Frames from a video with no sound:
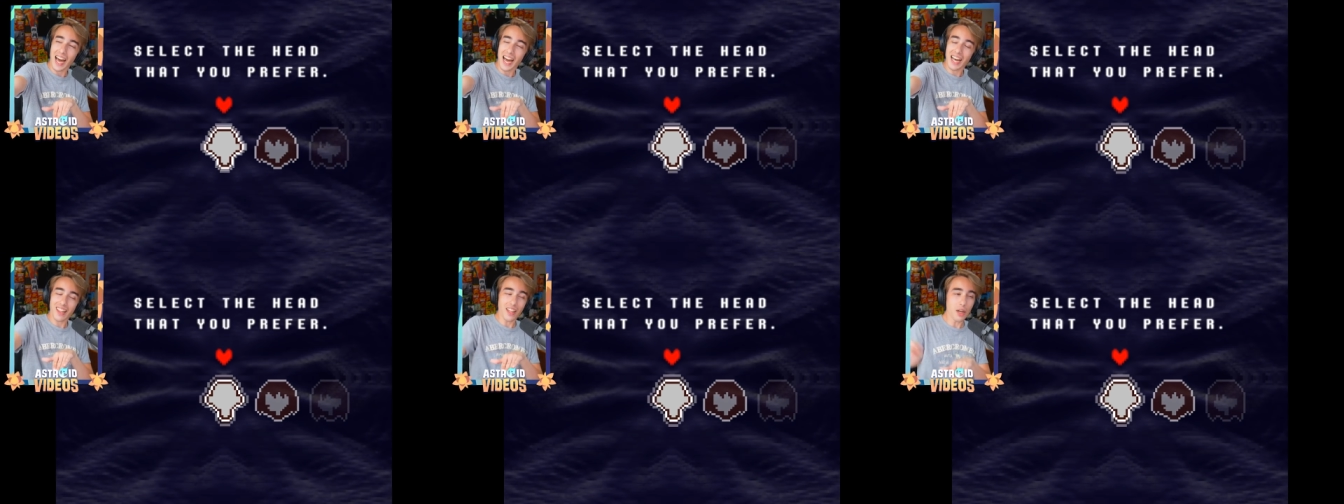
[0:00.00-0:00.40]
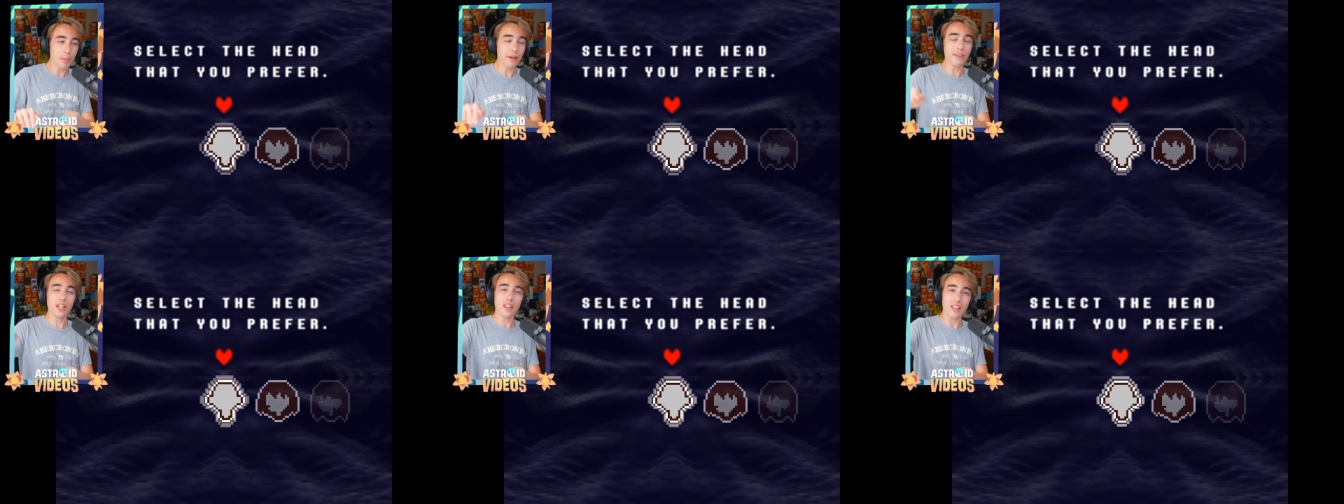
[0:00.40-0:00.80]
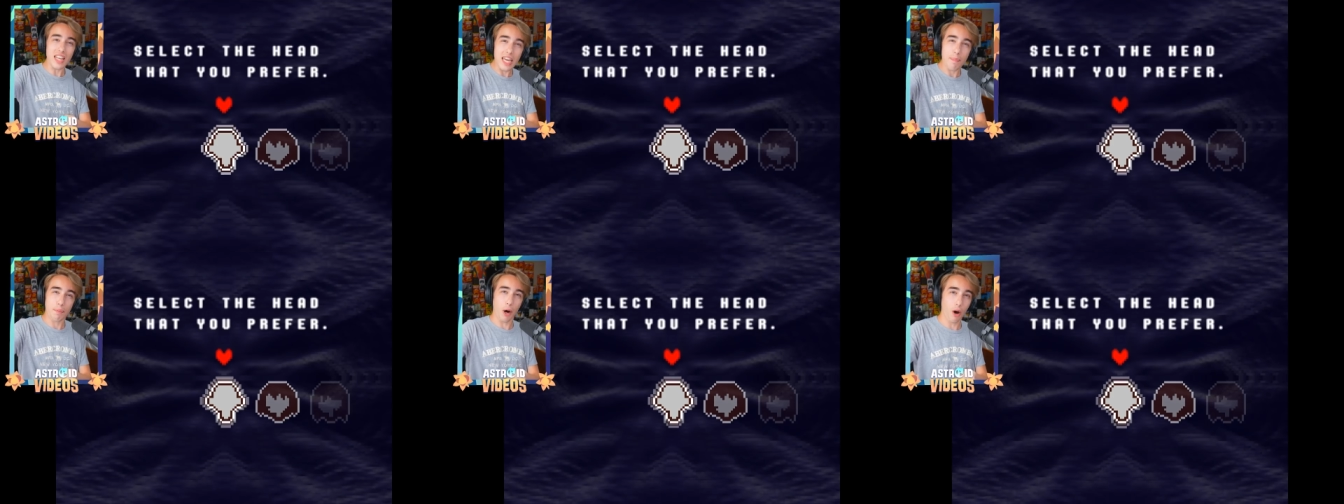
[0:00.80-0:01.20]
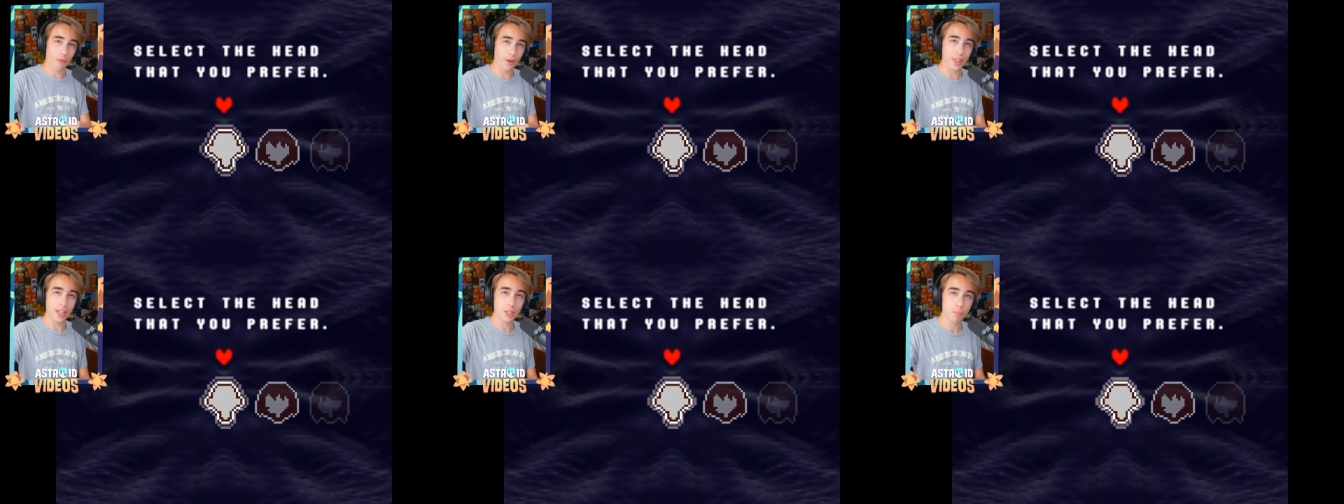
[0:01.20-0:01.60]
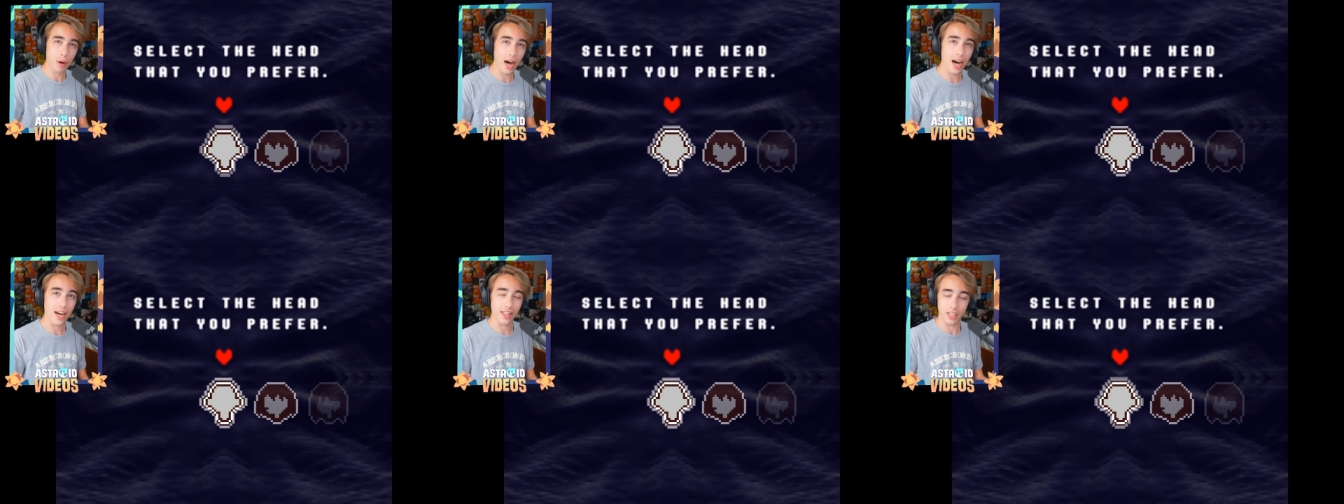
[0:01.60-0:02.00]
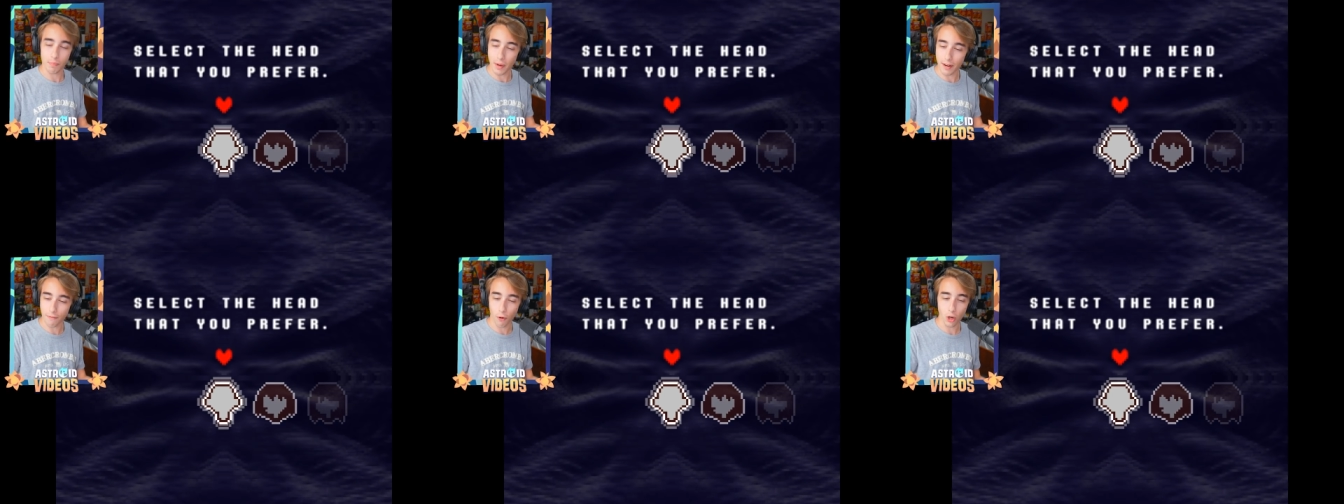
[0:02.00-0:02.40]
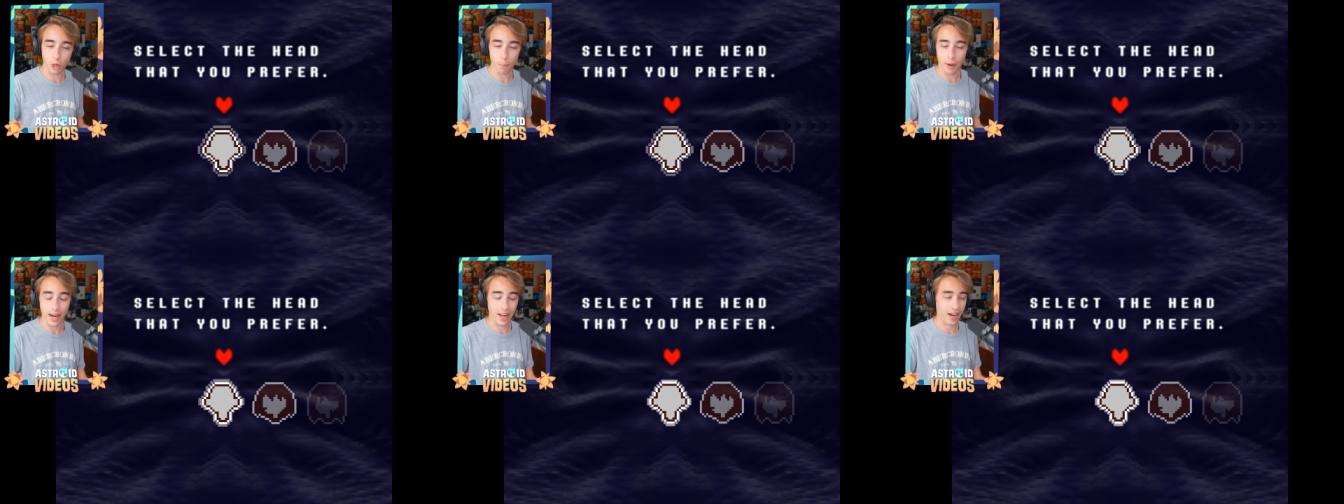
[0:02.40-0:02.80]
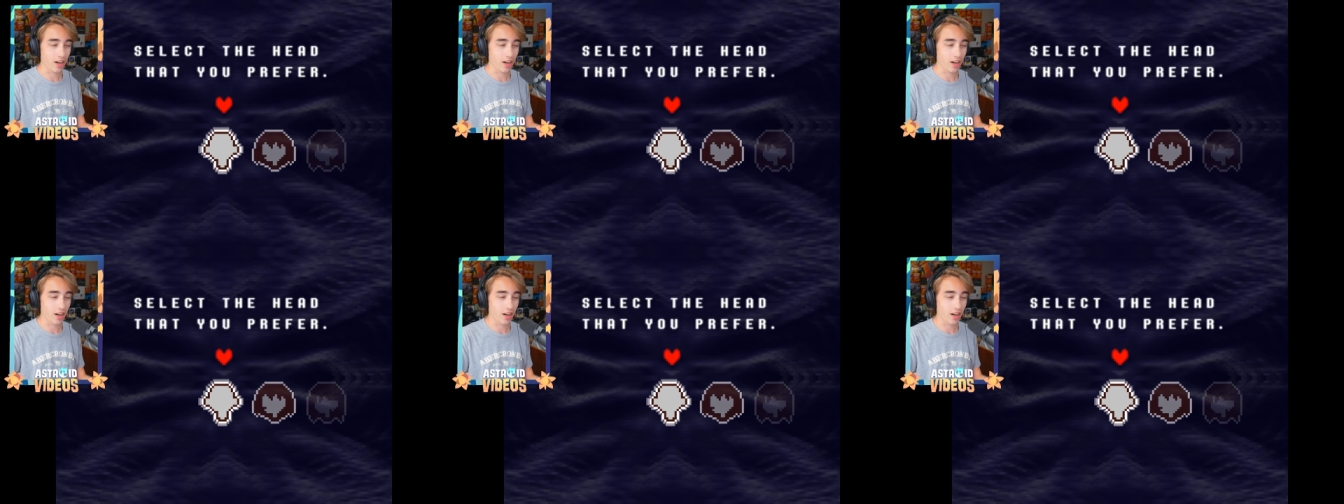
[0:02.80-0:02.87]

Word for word: a little bit of a leap over this pond, this metaphorical pond.